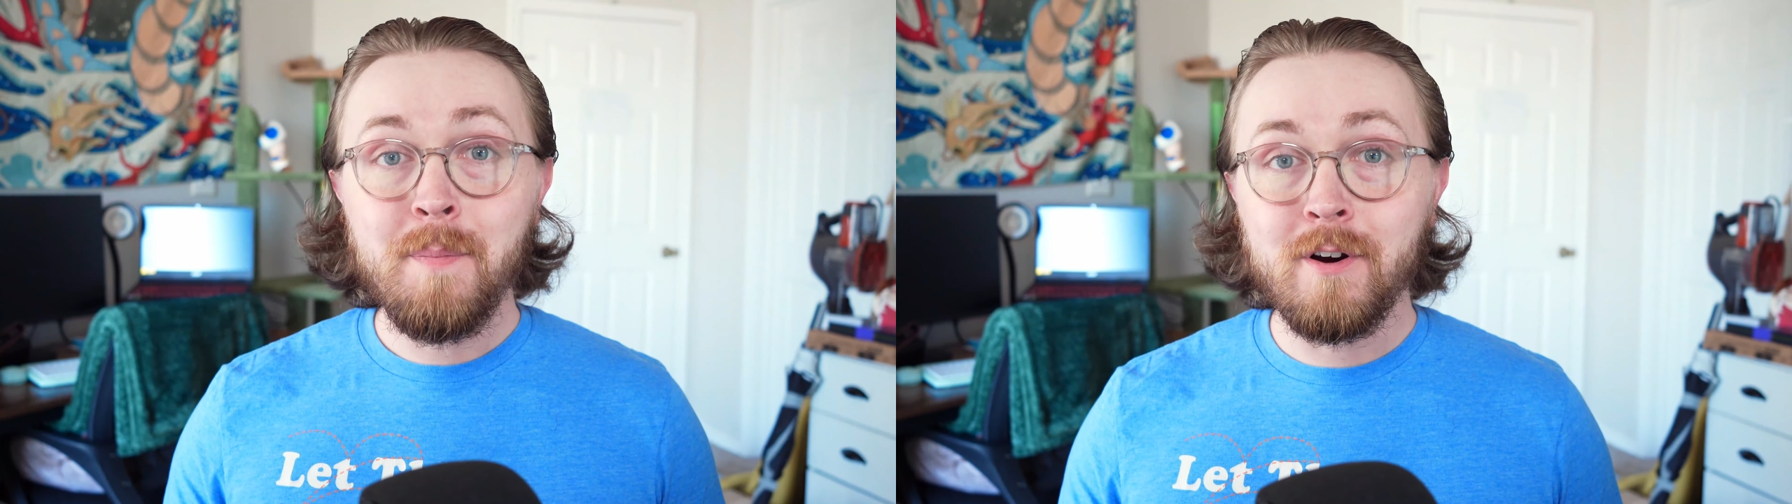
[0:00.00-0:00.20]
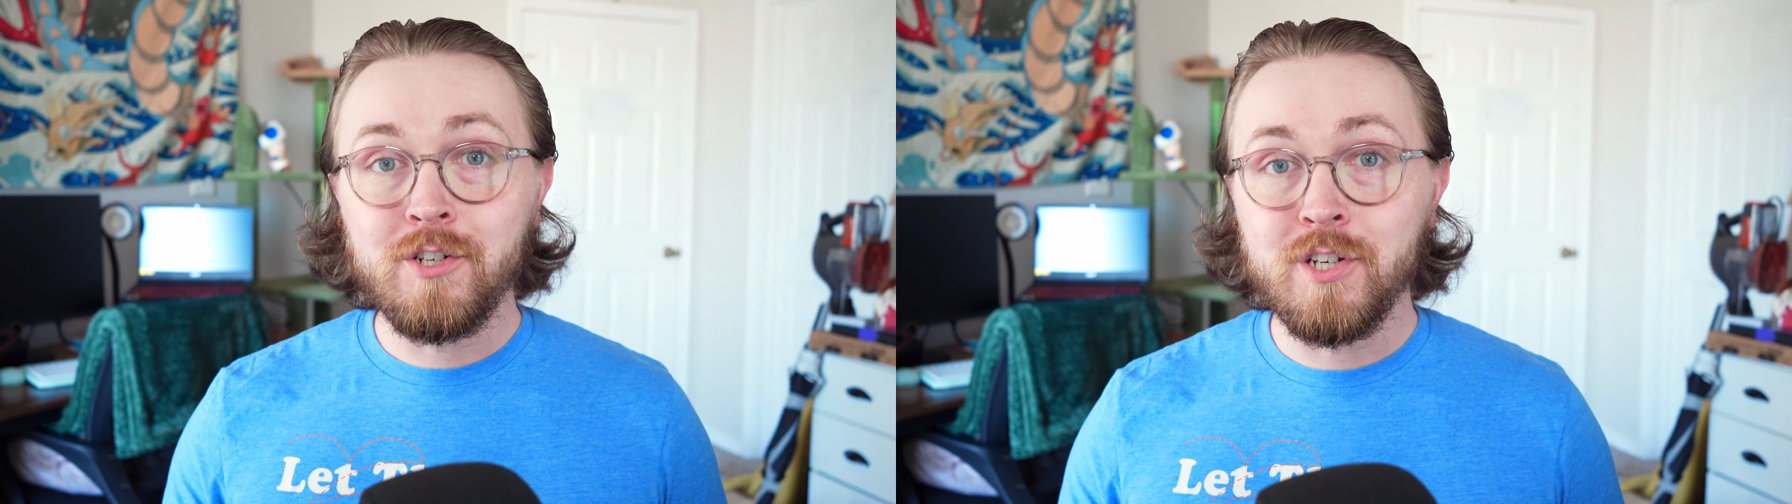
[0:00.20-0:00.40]

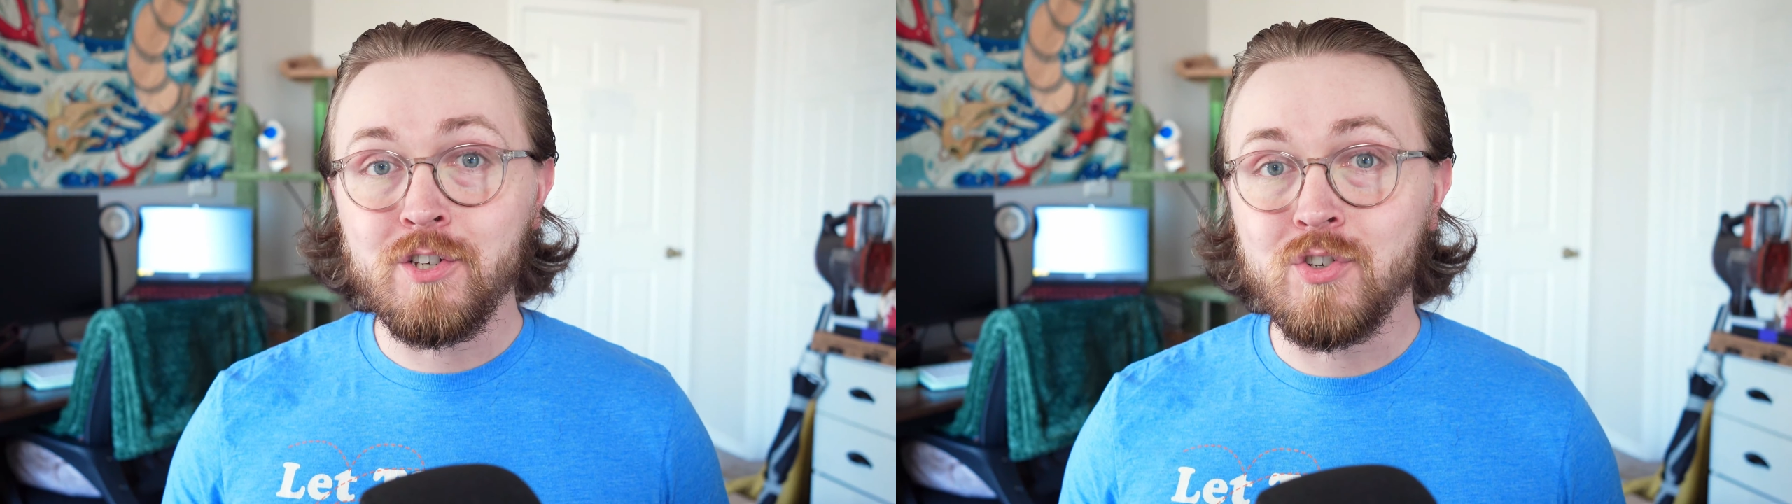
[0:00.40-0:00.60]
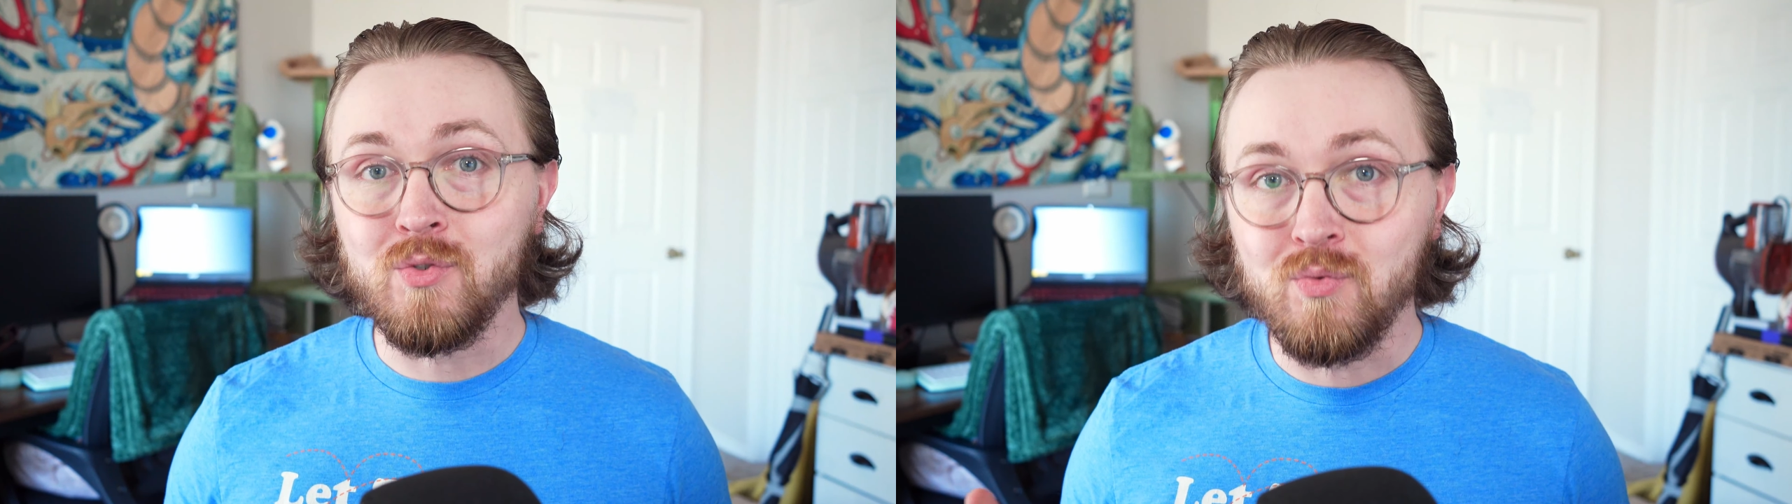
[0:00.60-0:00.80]

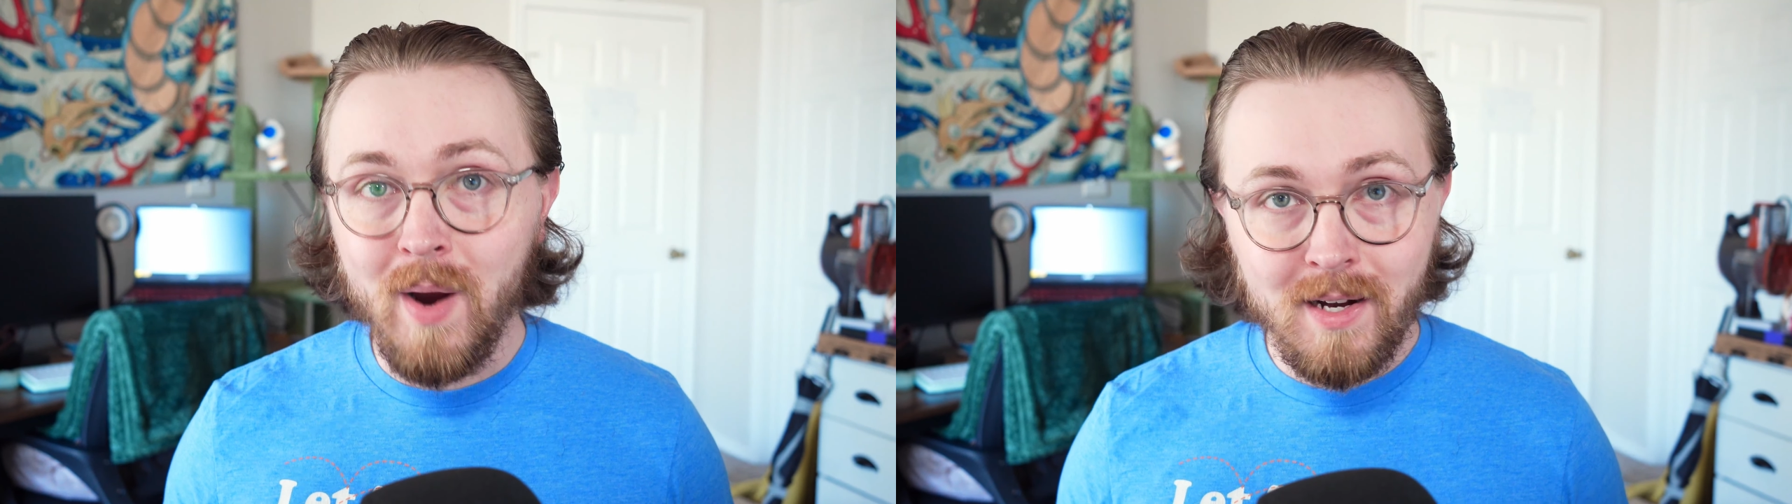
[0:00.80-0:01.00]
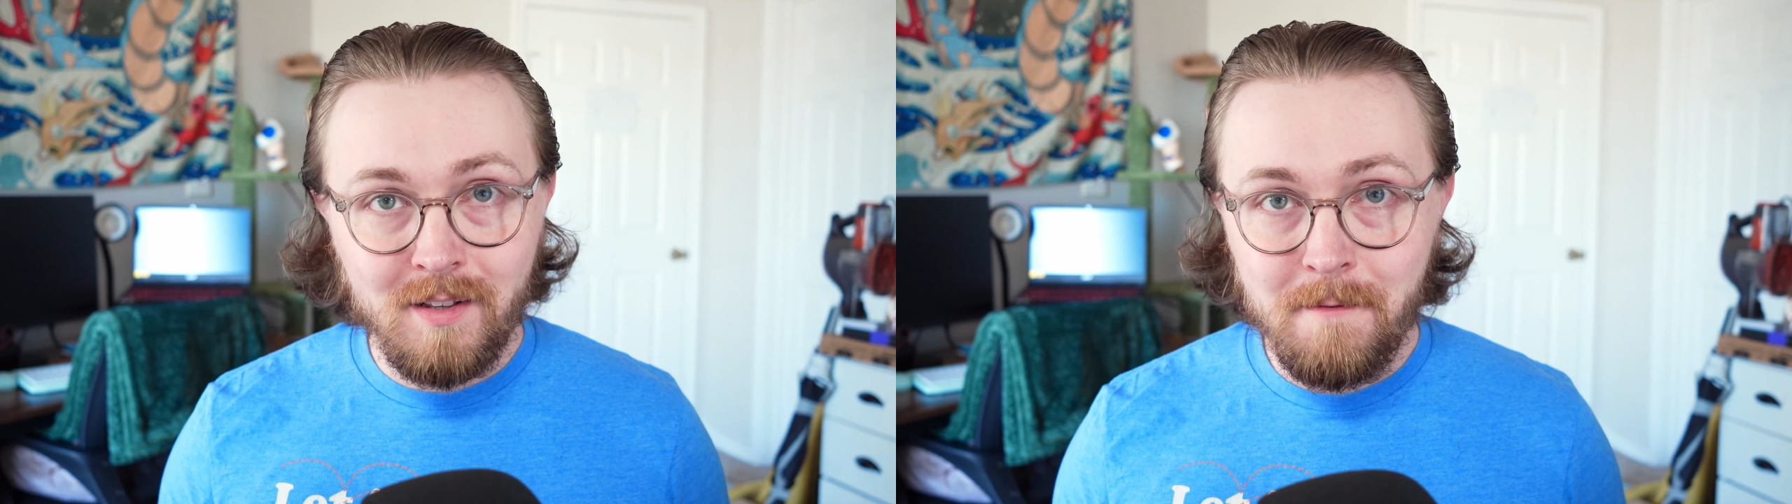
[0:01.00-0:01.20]
purchase
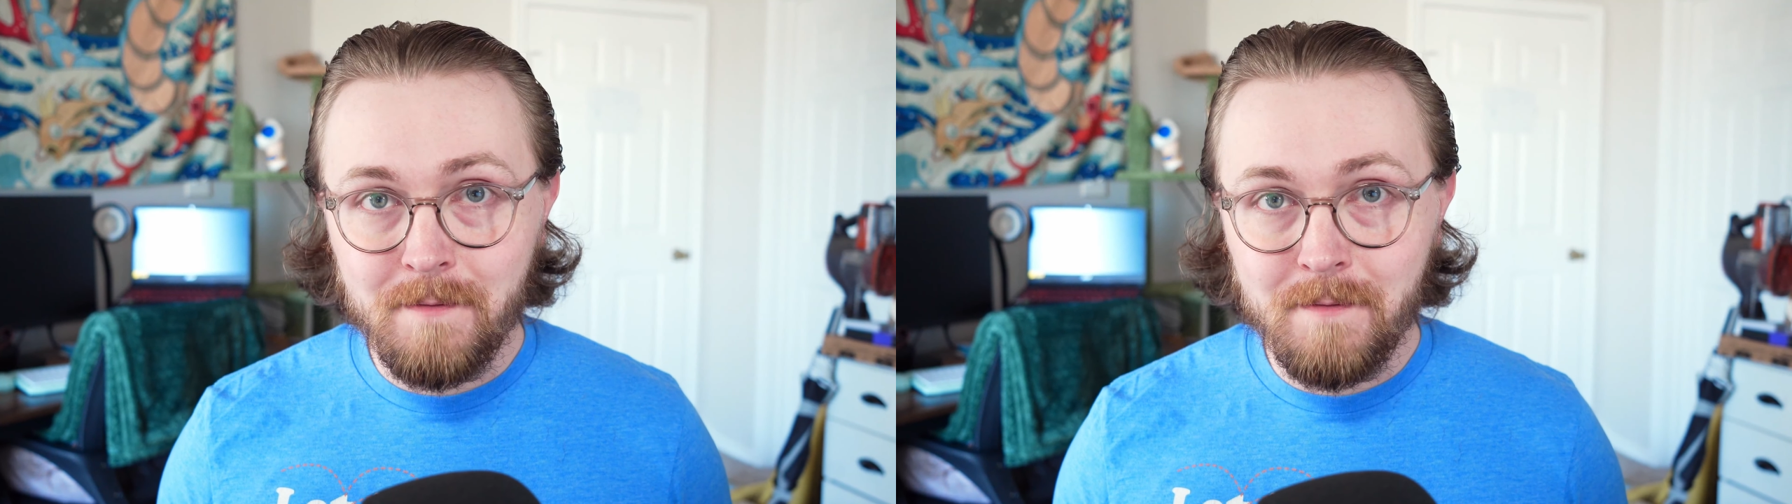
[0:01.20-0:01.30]
directly